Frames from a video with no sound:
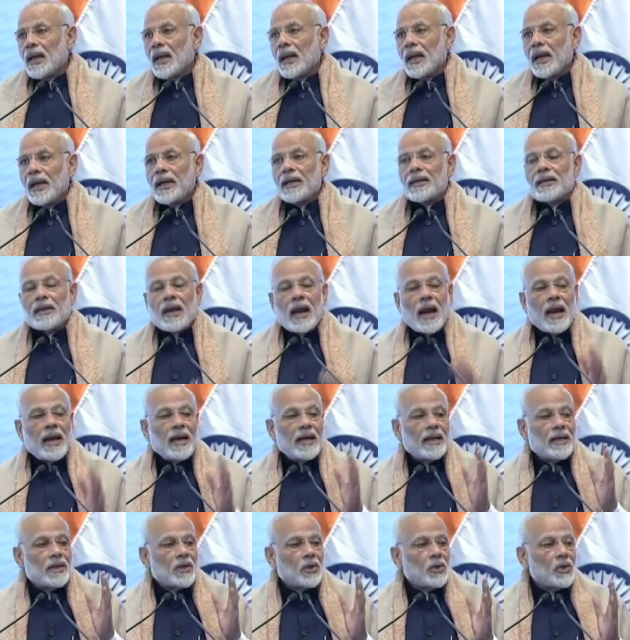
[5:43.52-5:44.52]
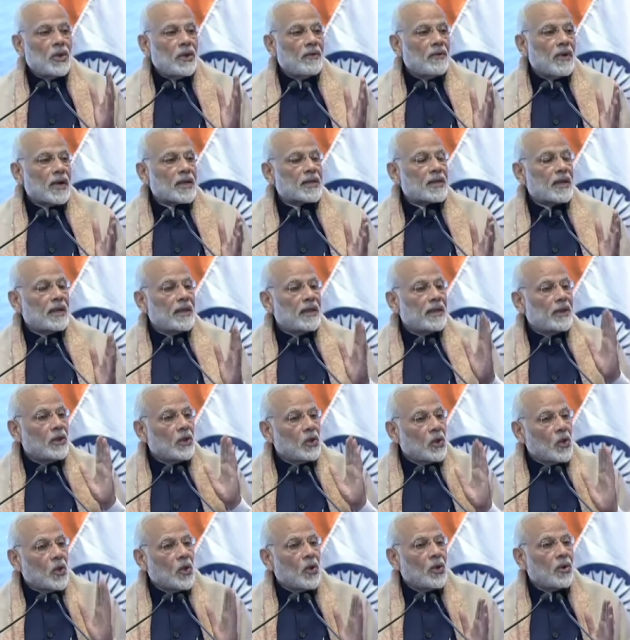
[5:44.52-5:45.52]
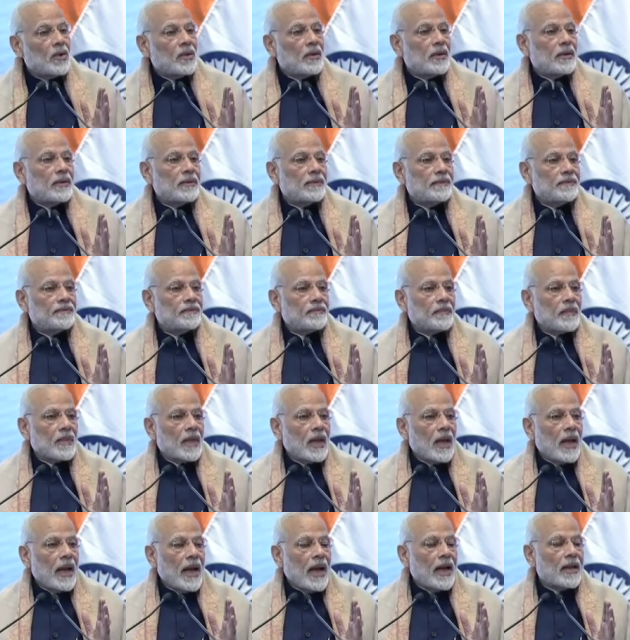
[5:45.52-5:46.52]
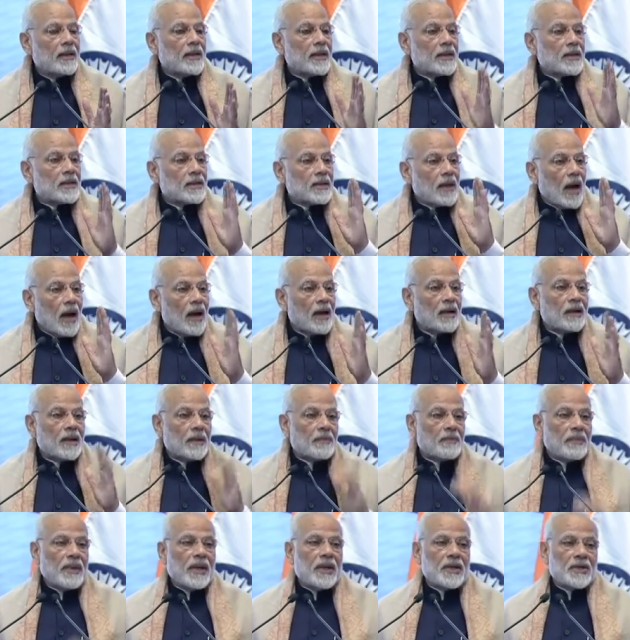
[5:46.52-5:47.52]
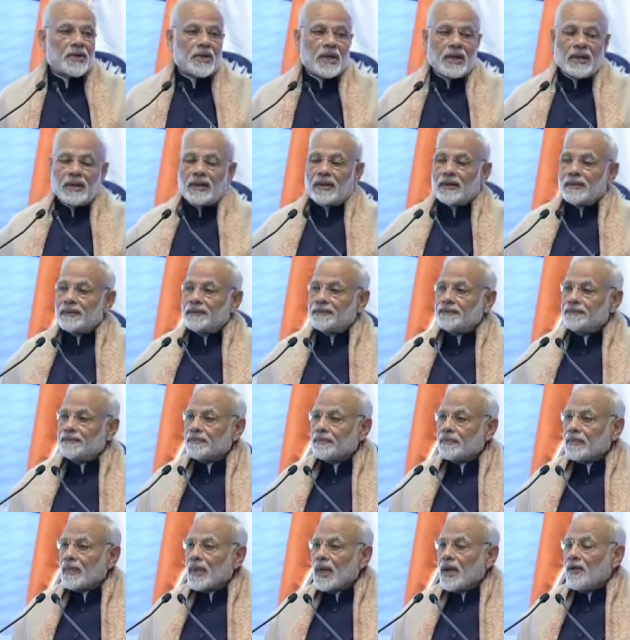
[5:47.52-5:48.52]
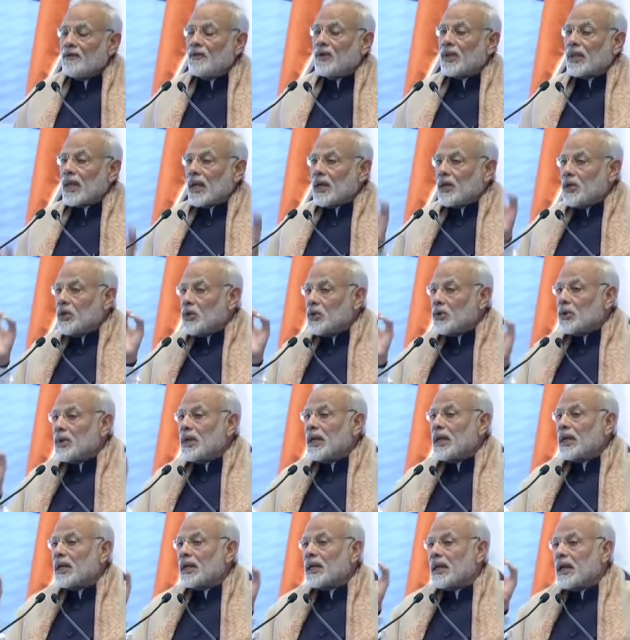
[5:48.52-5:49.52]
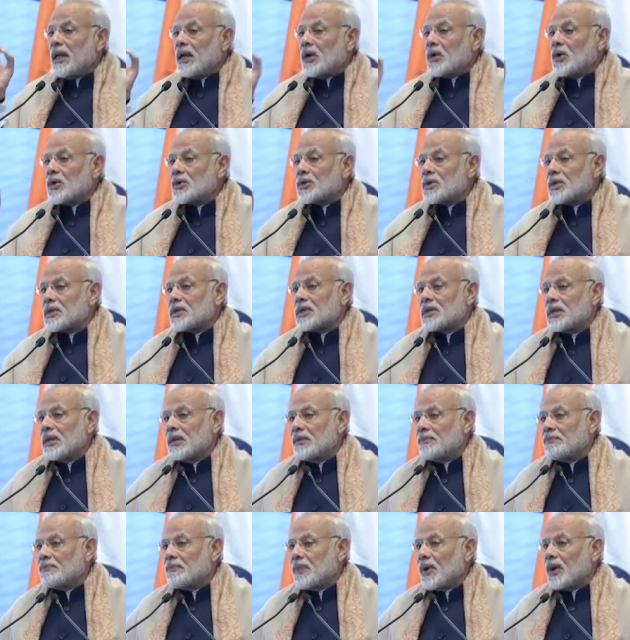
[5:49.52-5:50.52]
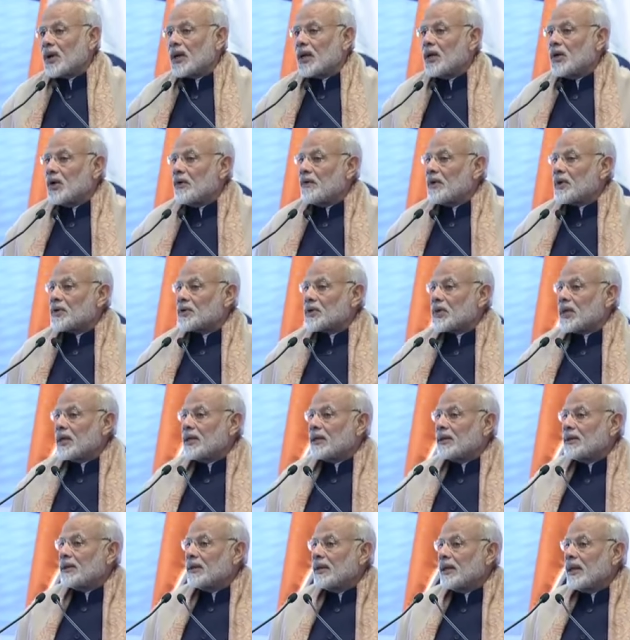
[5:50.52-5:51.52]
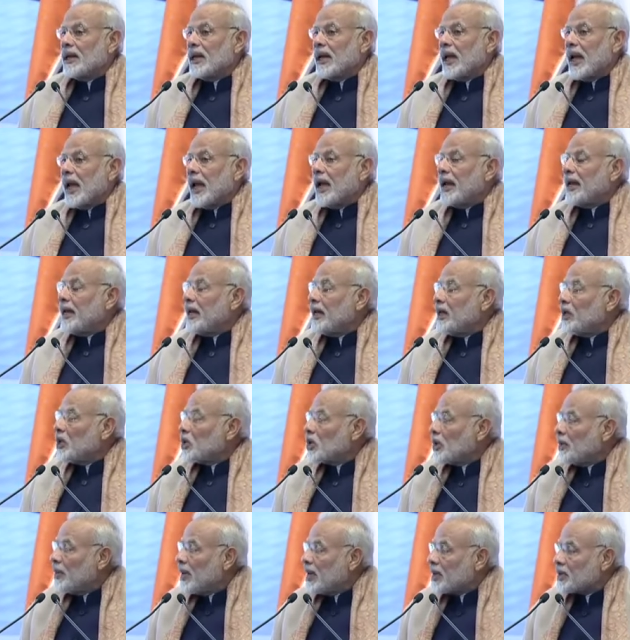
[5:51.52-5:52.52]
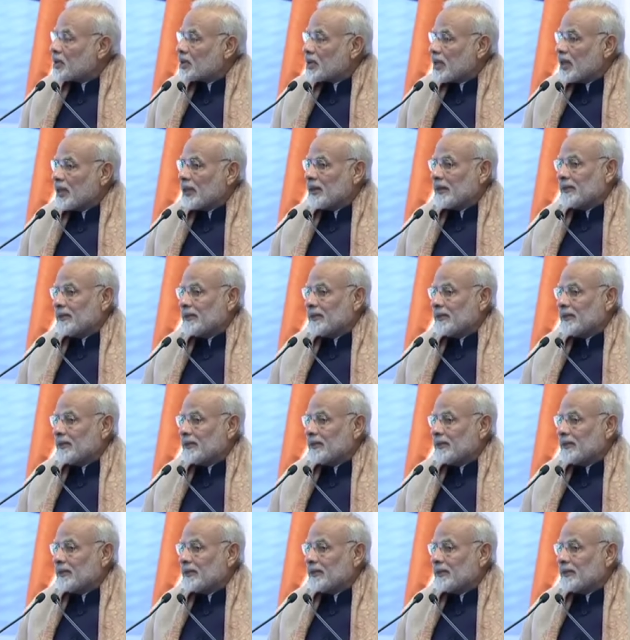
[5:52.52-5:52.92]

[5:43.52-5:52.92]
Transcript: Israel is universally known as a startup nation with a unique ecosystem for innovation and incubation.